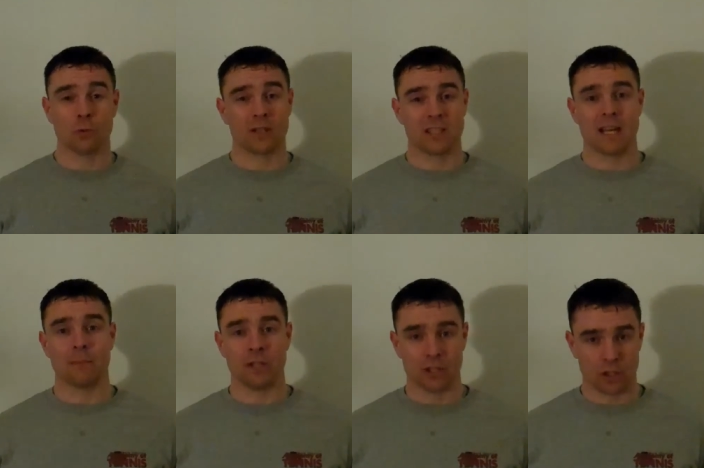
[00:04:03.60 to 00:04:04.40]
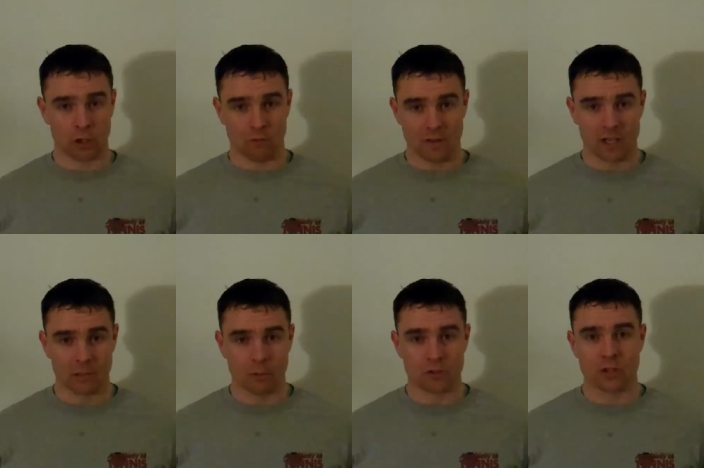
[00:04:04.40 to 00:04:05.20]
to examine the acute
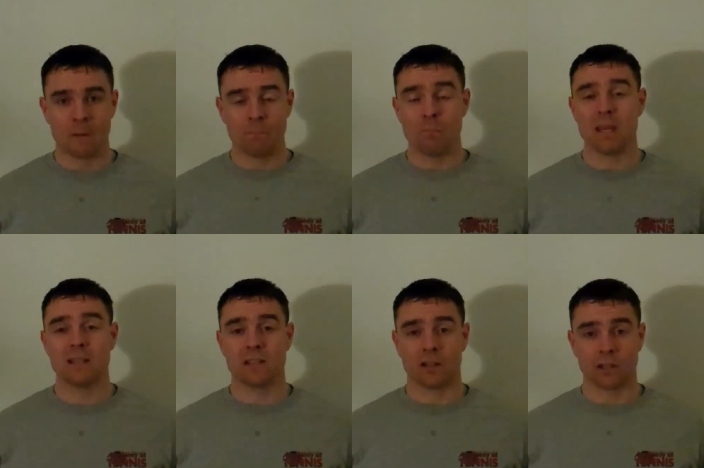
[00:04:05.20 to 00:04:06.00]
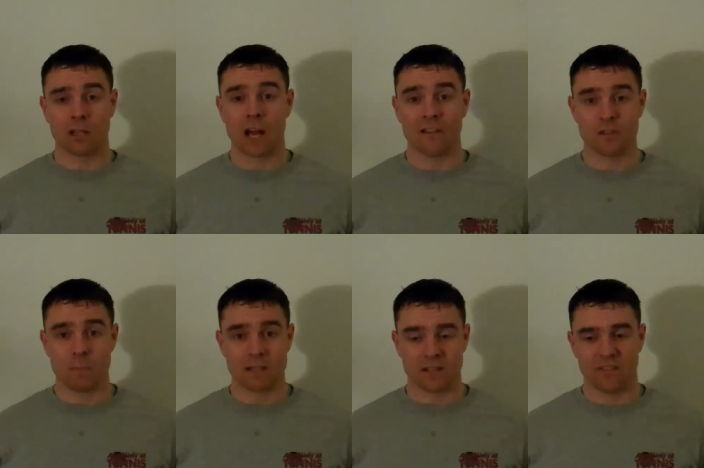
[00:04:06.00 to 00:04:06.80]
variables. Based on the law of
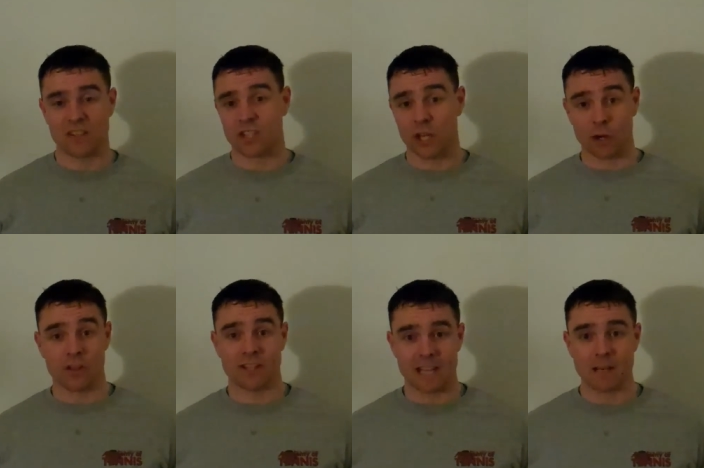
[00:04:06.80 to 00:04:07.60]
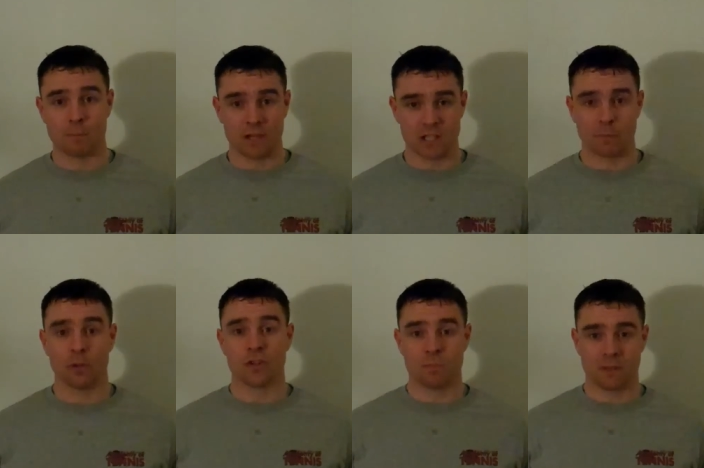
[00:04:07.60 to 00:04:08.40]
specificity or the SAID
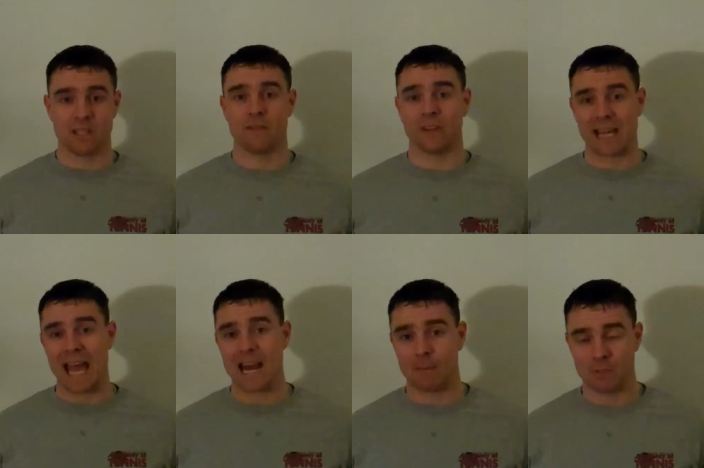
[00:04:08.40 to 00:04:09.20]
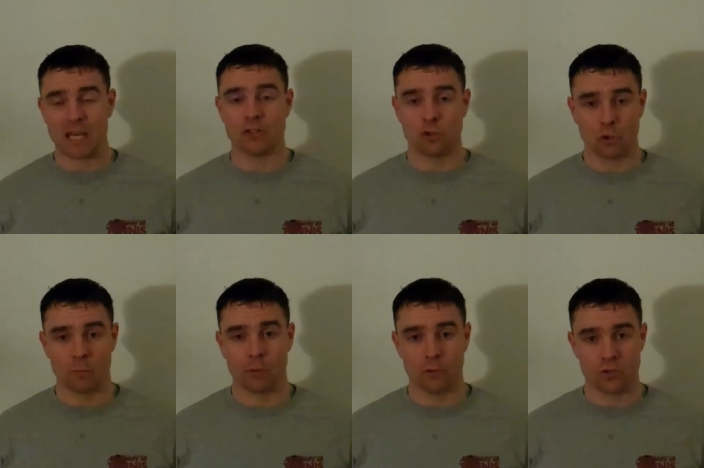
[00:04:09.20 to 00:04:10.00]
principle, specific adaptation to
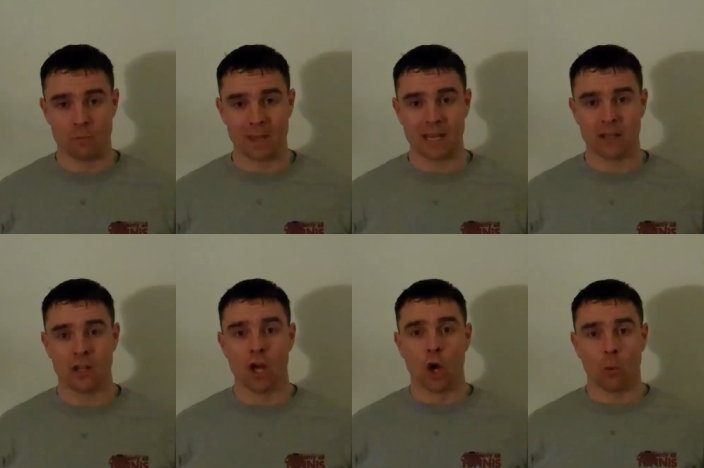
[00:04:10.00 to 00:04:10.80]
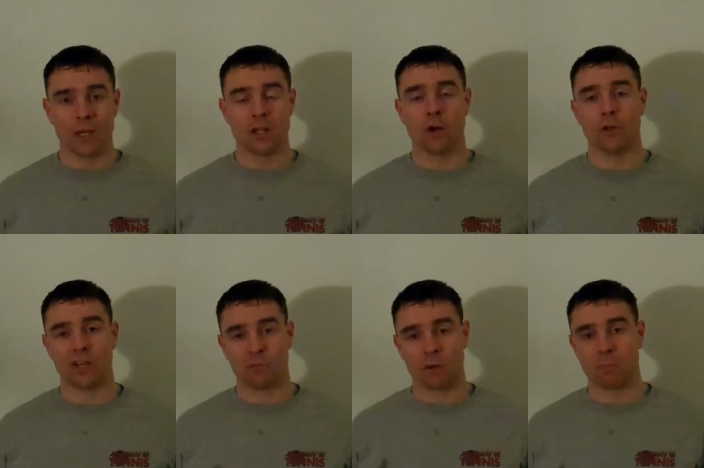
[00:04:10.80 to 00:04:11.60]
imposed demand, we know that
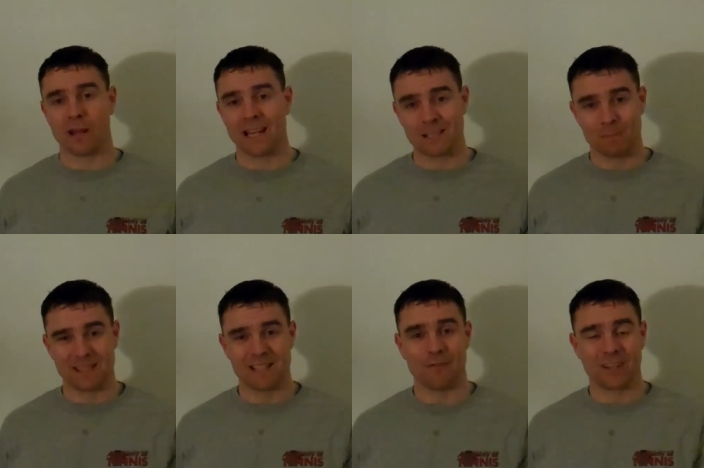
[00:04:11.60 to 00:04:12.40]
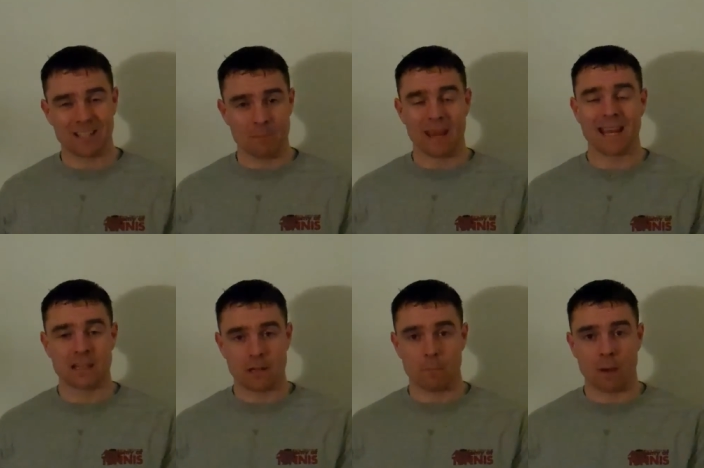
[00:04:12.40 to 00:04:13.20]
if we apply a specific
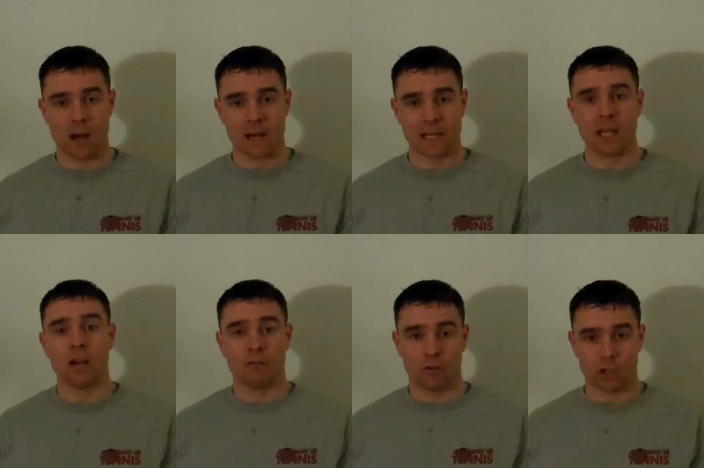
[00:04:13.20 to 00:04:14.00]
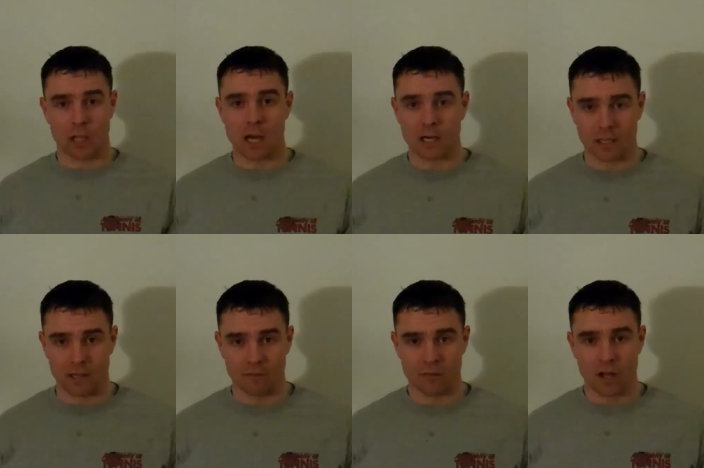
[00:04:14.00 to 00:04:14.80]
demand to the body for long
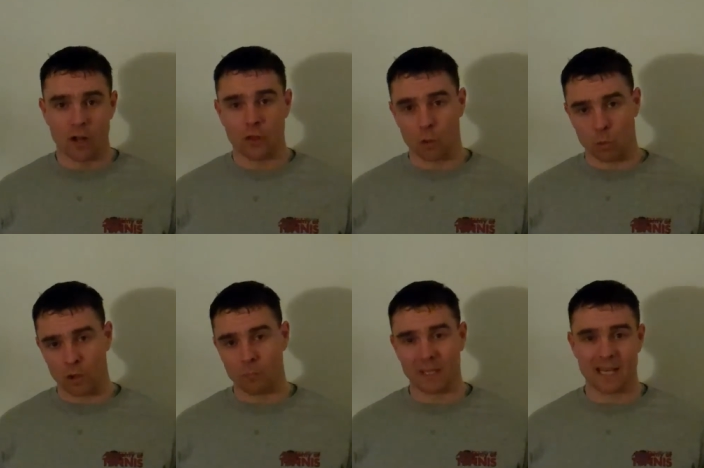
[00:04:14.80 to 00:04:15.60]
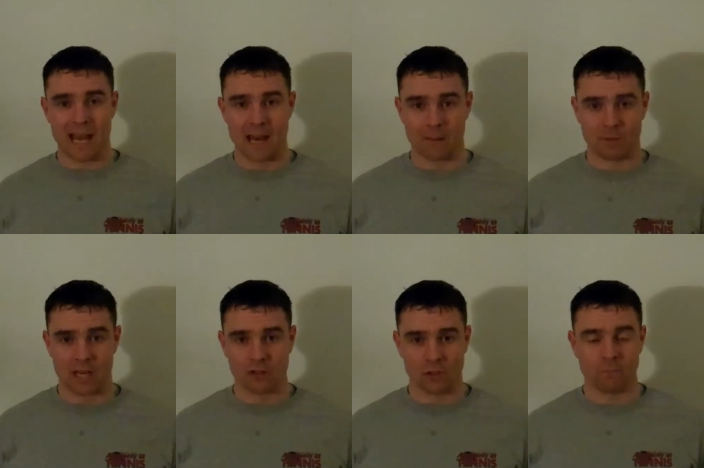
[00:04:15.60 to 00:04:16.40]
enough, there will be an
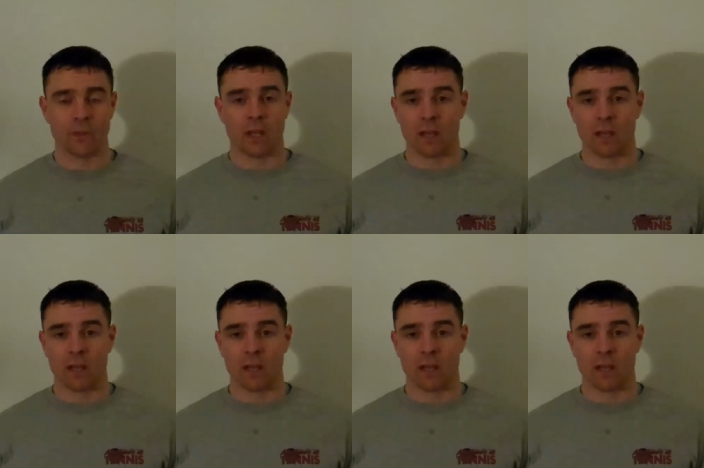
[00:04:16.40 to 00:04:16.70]
adaptation.